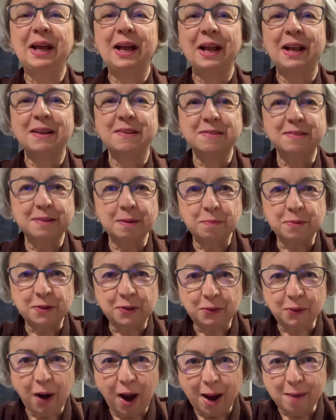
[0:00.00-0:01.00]

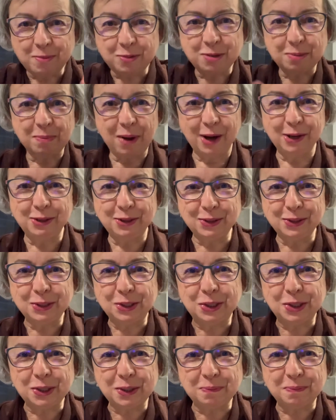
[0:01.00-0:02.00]
Subscribe to my
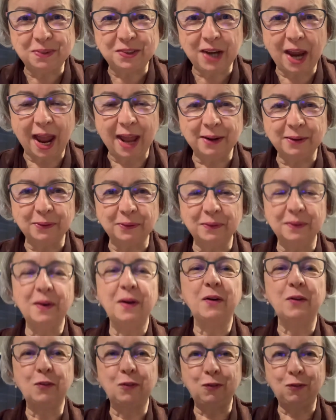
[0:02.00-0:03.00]
YouTube channel,
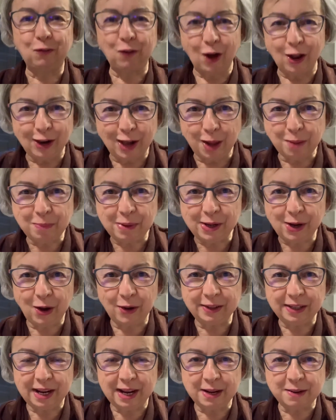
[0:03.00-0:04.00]
follow me
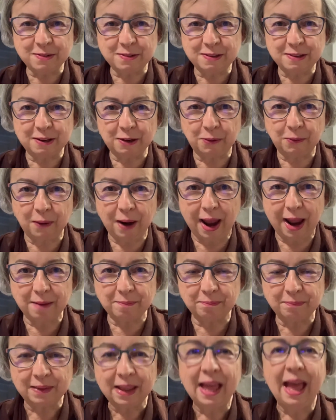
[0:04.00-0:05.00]
on
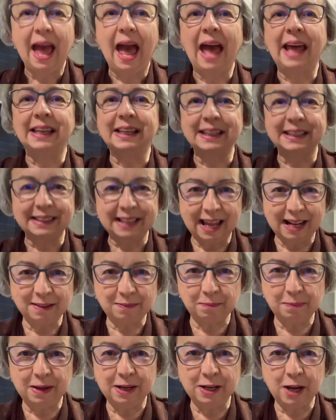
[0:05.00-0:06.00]
Instagram, and let
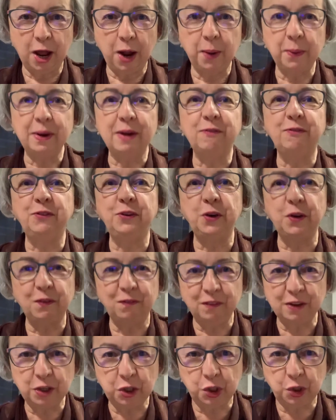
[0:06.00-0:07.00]
me know if you've
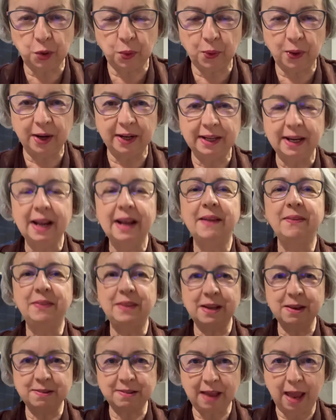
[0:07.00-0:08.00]
enjoyed
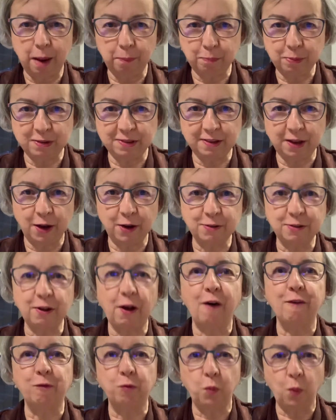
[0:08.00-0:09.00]
these episodes
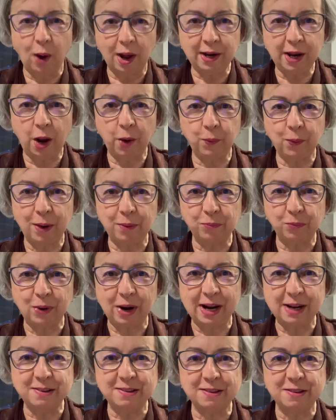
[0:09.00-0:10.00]
of 101
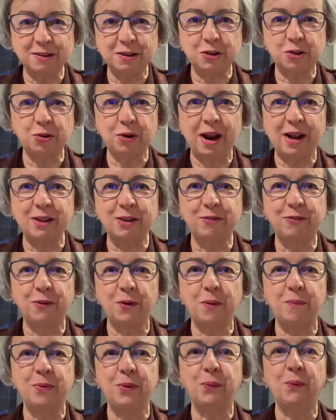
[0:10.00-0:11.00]
Ways to
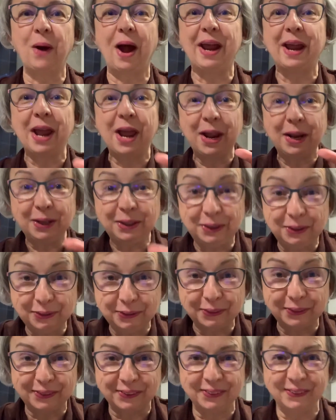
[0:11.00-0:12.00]
Transform the Way
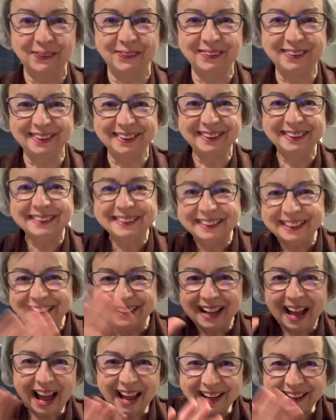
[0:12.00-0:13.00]
You Cook.
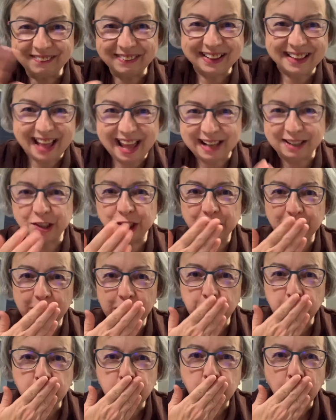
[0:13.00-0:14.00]

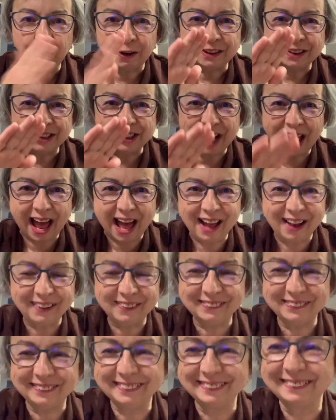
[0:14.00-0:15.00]
Arrivederci.
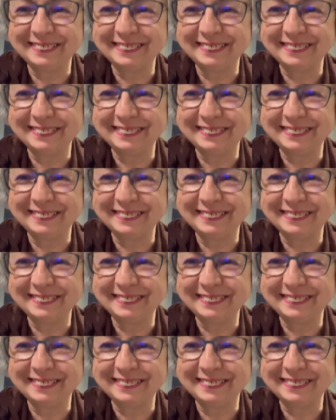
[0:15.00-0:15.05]
Ciao.